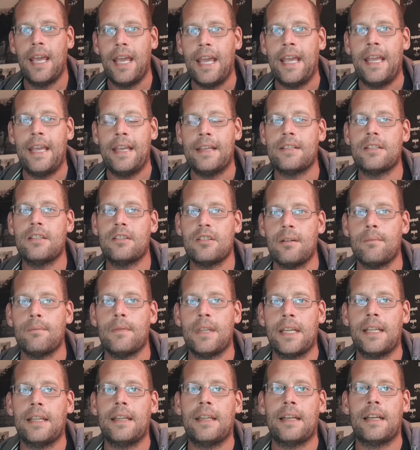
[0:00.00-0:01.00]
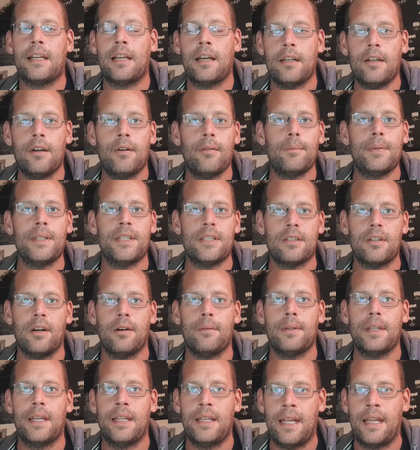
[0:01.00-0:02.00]
it is something that cannot be
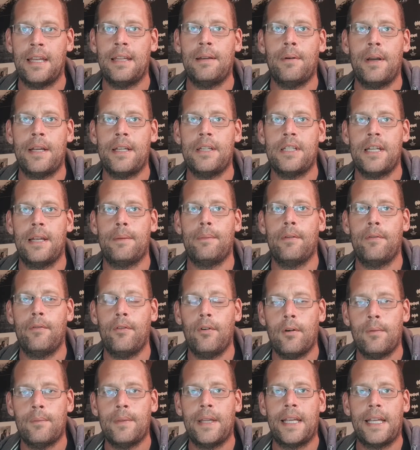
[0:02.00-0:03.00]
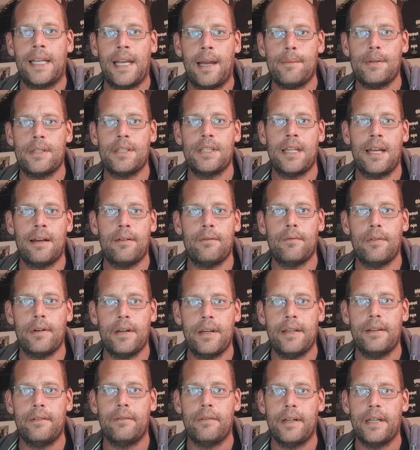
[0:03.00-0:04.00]
stopped in any way, shape, or form. They captured that
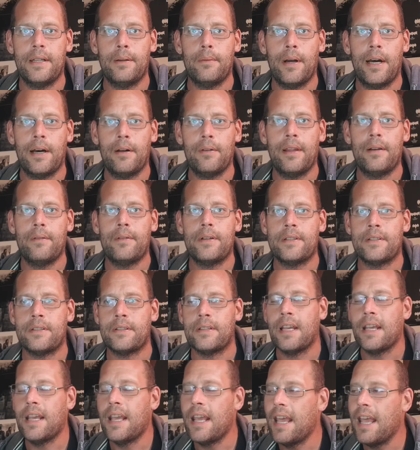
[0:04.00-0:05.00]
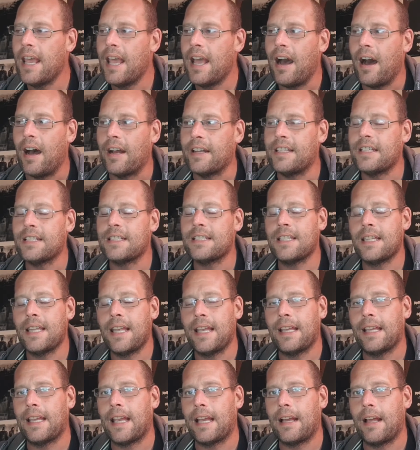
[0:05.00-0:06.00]
really, really well. There was I just
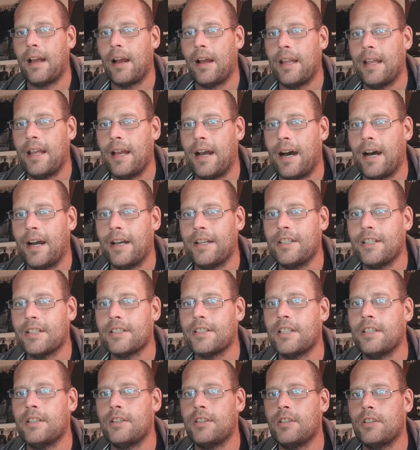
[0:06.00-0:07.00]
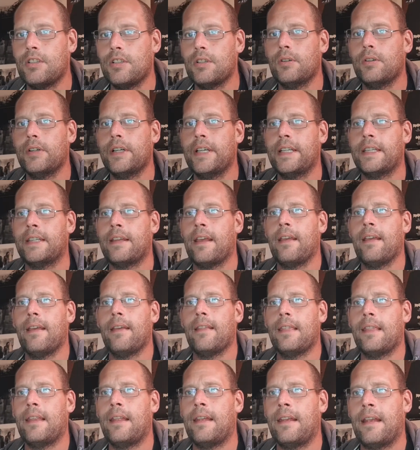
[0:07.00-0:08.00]
think I just enjoyed
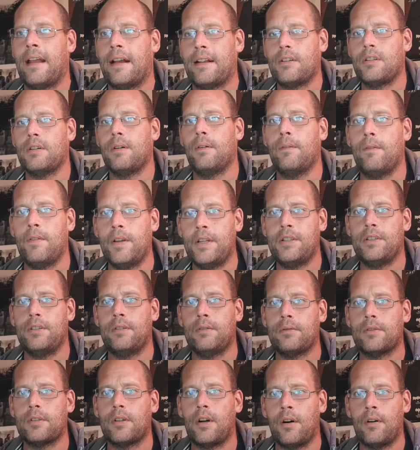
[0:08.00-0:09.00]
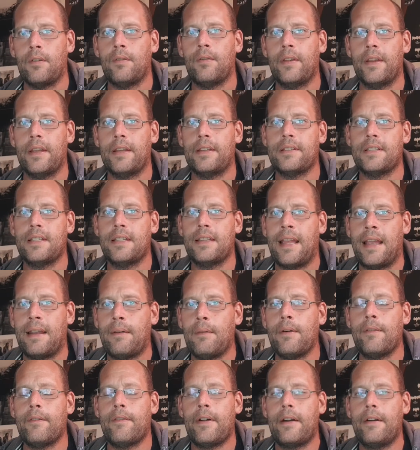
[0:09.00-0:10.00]
the actual visuals of this. They
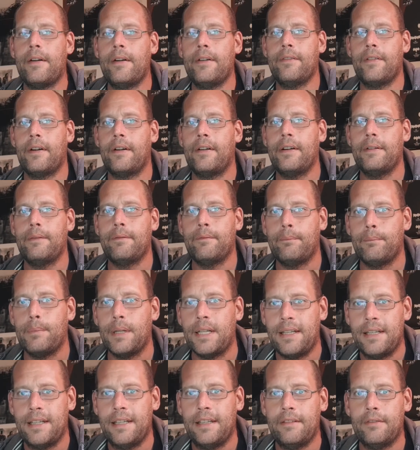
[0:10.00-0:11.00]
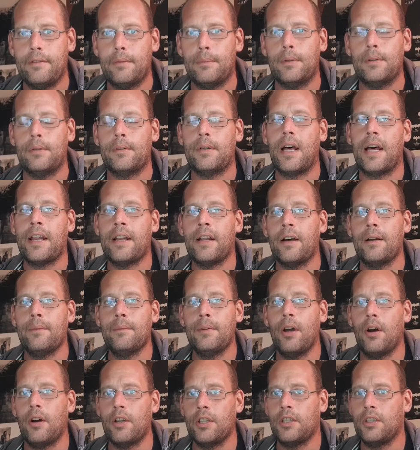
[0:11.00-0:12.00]
were very, very believable. And
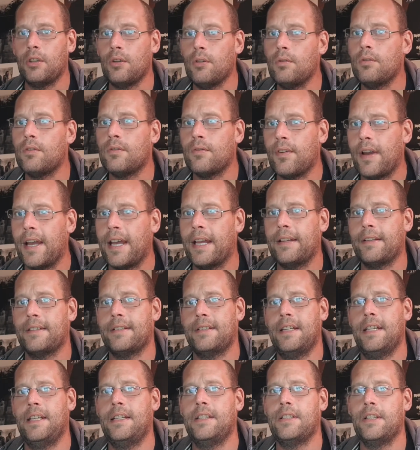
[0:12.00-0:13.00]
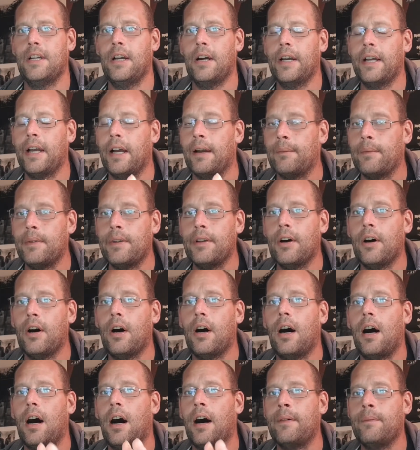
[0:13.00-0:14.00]
I'm not a huge fan of CGI. I'm
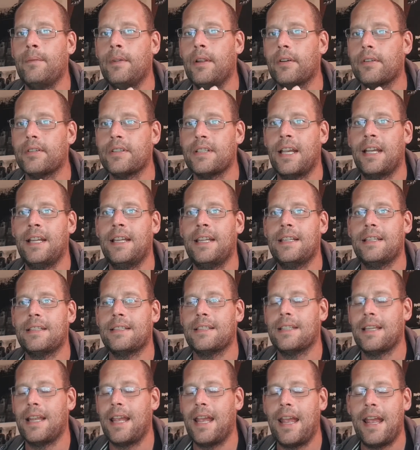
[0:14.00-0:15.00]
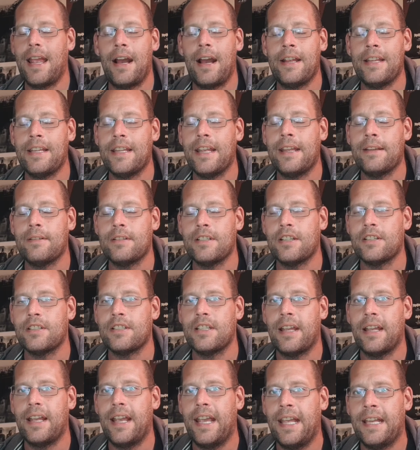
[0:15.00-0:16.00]
not. I'm not saying it's. It's just
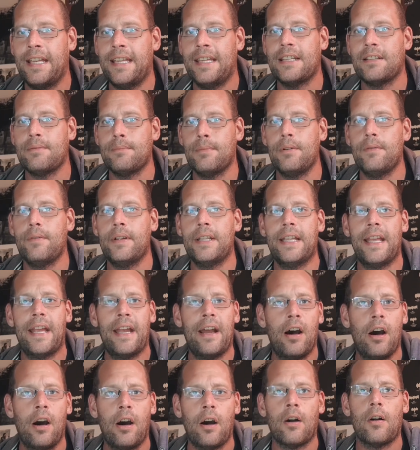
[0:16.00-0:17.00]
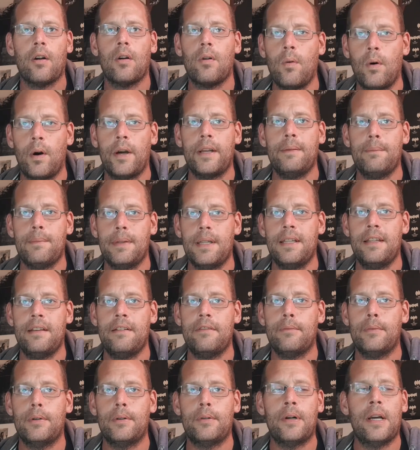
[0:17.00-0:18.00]
that in this movie they are quite
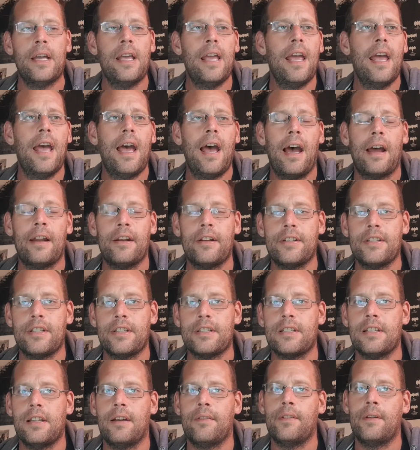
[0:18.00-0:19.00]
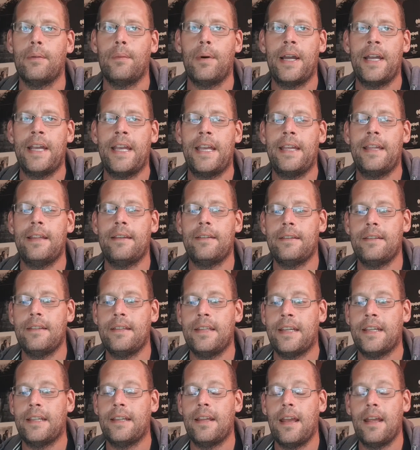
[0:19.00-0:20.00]
believable, and I just love the way it
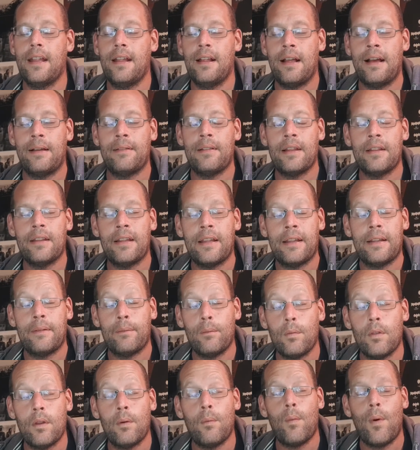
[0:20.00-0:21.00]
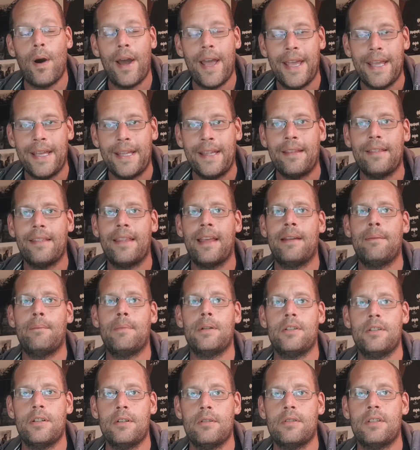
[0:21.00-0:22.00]
did. Uh, the the way they
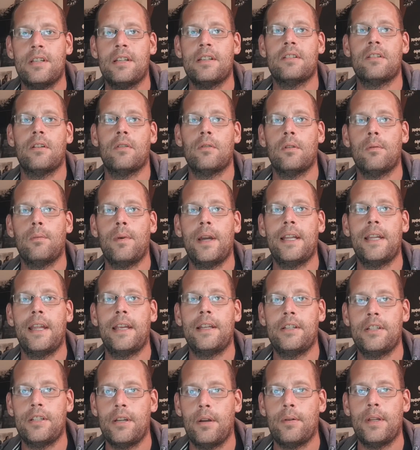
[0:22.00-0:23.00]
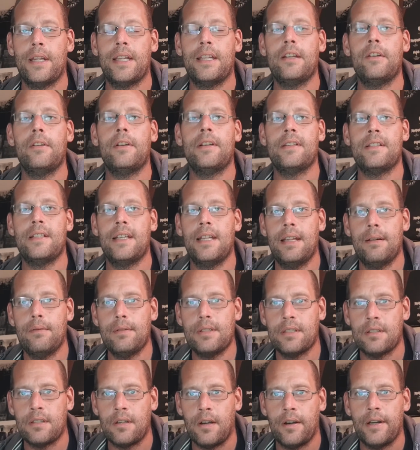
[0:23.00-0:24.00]
produced this or the way they showed it. You can see there
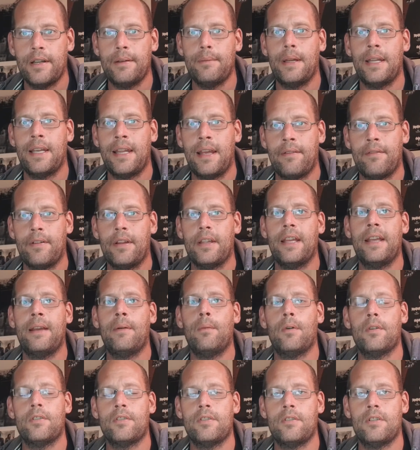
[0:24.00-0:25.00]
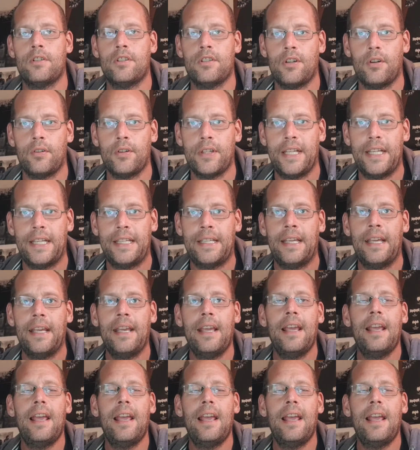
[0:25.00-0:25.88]
was time and effort. It wasn't shoddy,